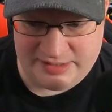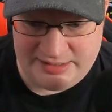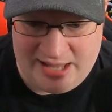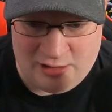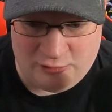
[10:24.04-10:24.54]

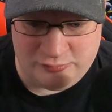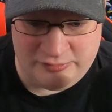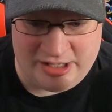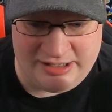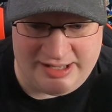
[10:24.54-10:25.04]
how it
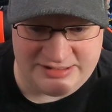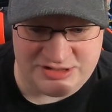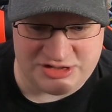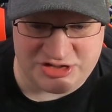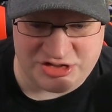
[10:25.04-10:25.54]
uh, had
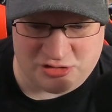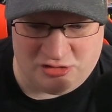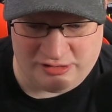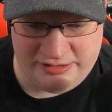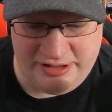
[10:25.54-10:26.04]
such a
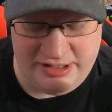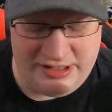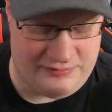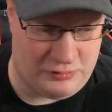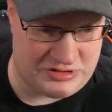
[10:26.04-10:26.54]
strong,
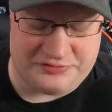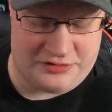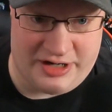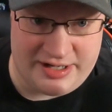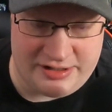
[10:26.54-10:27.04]
if it wasn't for
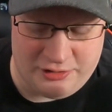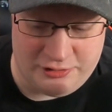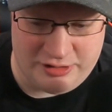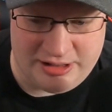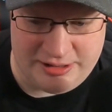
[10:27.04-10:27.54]
the
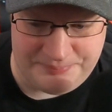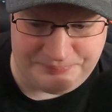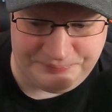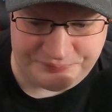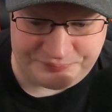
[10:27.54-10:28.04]
netcode, um,
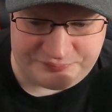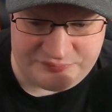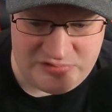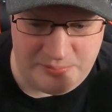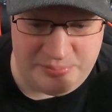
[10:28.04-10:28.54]

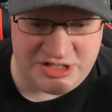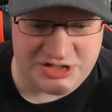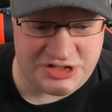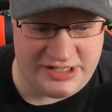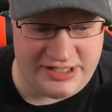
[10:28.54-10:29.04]

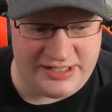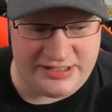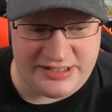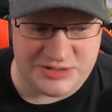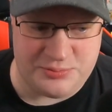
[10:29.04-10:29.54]
positioning in
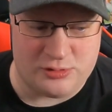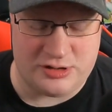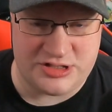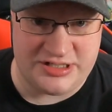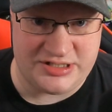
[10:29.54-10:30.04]

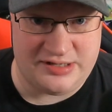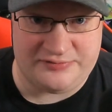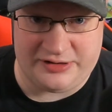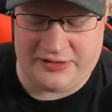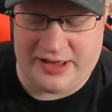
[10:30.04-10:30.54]
esports and stuff
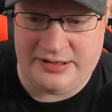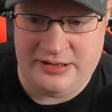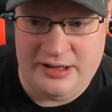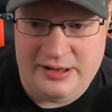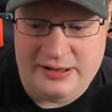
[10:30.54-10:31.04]
like that,
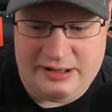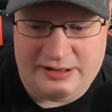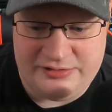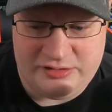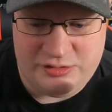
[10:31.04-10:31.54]
uh,
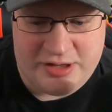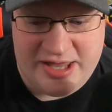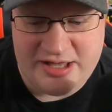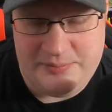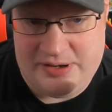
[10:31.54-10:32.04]
there, you
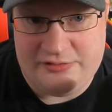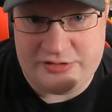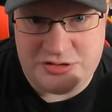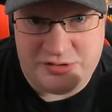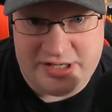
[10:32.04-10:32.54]
can't compare the
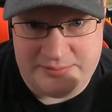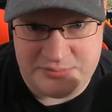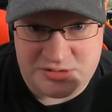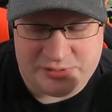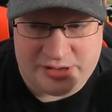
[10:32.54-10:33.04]
two
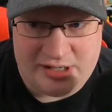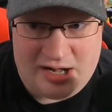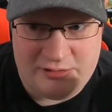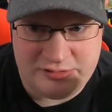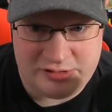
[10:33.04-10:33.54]
games. But
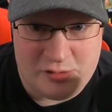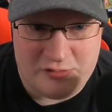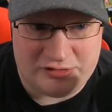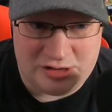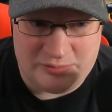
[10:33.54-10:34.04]
I'll go over
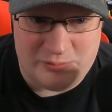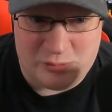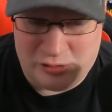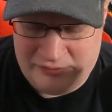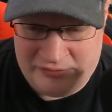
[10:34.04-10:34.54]
a little bit
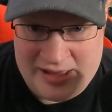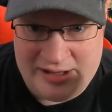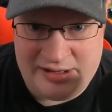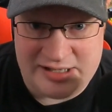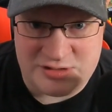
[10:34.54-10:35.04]
more of
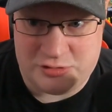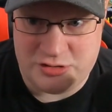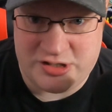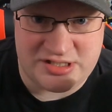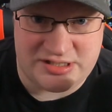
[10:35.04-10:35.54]
that as we're
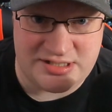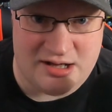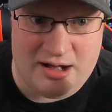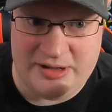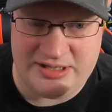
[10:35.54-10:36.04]
addressing these
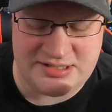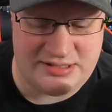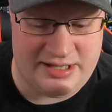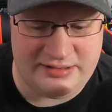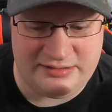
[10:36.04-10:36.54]
comments,
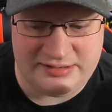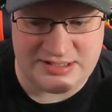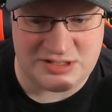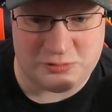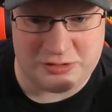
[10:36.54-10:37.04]
and this
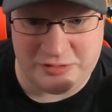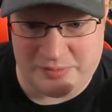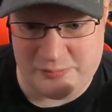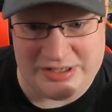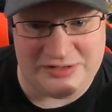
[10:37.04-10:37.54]
is where you've
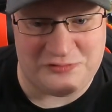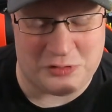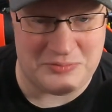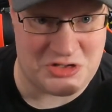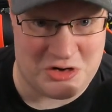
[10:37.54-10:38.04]
been waiting for.
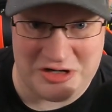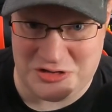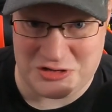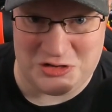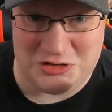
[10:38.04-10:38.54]
I'm sorry it
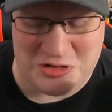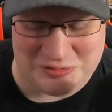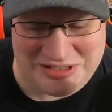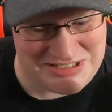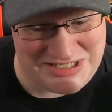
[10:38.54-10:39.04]
took so long, but
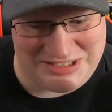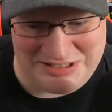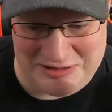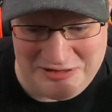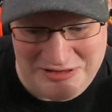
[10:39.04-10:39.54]
let's get in
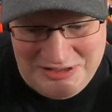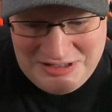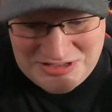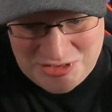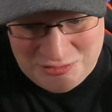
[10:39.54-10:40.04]
there.
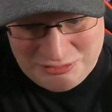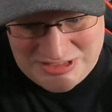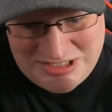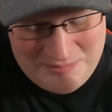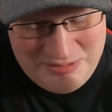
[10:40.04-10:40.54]
So this
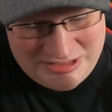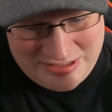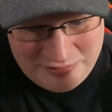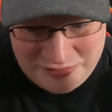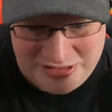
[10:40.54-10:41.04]
comment that I
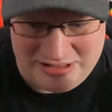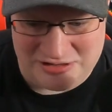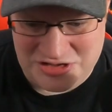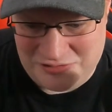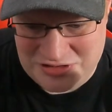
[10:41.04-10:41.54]
want to read that I'll
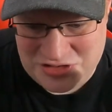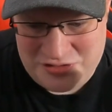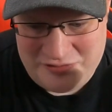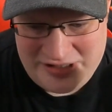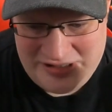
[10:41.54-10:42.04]
show on
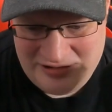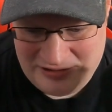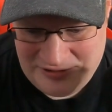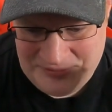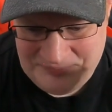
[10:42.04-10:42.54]
screen right
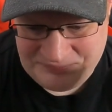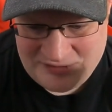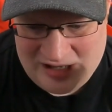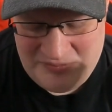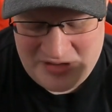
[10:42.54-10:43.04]
here,
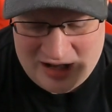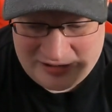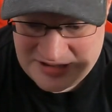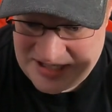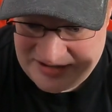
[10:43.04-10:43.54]
I'm not
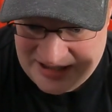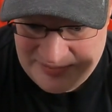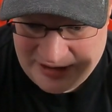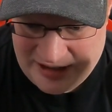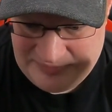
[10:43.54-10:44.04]
going to say the name
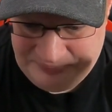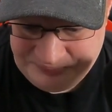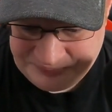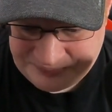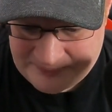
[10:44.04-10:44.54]
again,
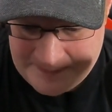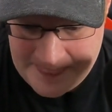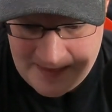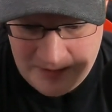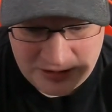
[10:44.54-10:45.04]

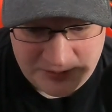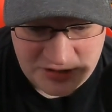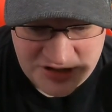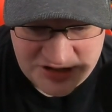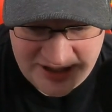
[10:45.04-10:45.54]
but the
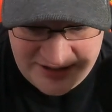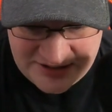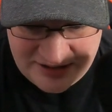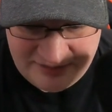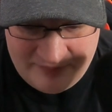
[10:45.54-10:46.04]
person
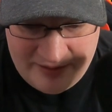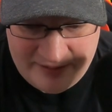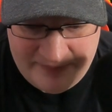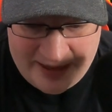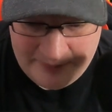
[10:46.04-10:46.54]
says,
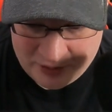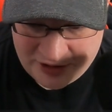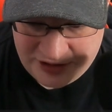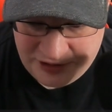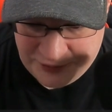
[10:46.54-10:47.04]
at Mark
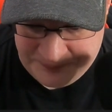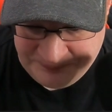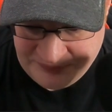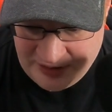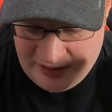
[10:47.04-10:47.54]
Yoon,
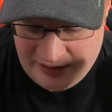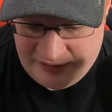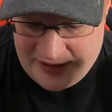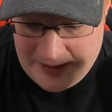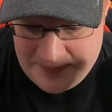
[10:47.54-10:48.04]

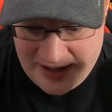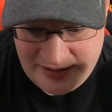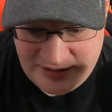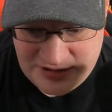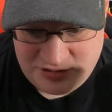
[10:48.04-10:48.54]
they
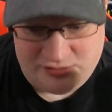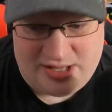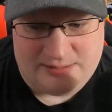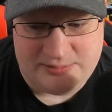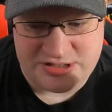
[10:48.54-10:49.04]
abandoned Soul
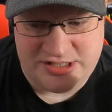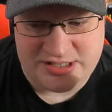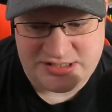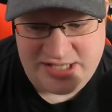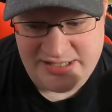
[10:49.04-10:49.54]
Calibur
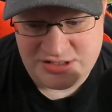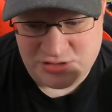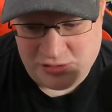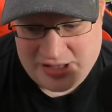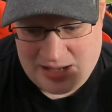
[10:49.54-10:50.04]
six and
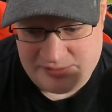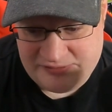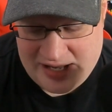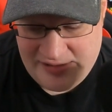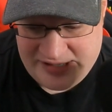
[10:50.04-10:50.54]
Soul Calibur
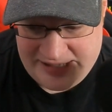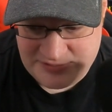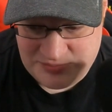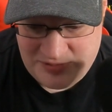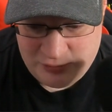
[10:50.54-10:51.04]
five
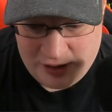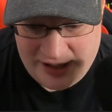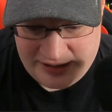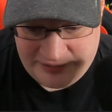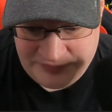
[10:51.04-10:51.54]
games
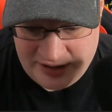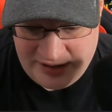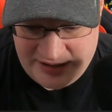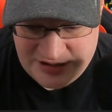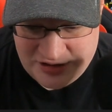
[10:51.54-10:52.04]
midway.
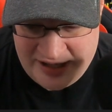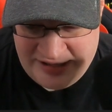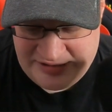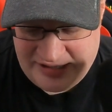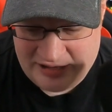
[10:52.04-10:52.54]
Is there
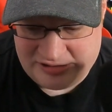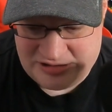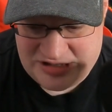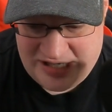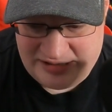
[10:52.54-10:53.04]
anything out there
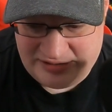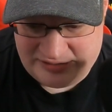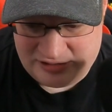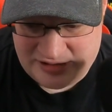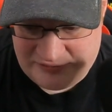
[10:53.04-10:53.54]
saying that
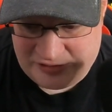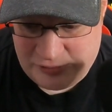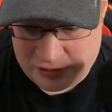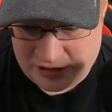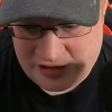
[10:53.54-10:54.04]
they're definitely
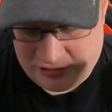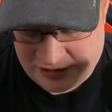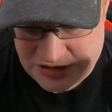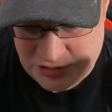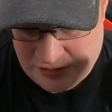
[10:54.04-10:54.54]
working on a
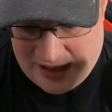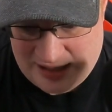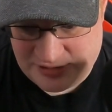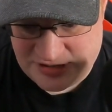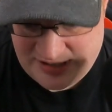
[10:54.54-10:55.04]
Soul
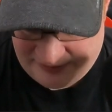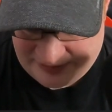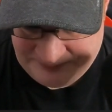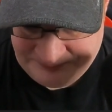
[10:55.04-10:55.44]
Calibur seven?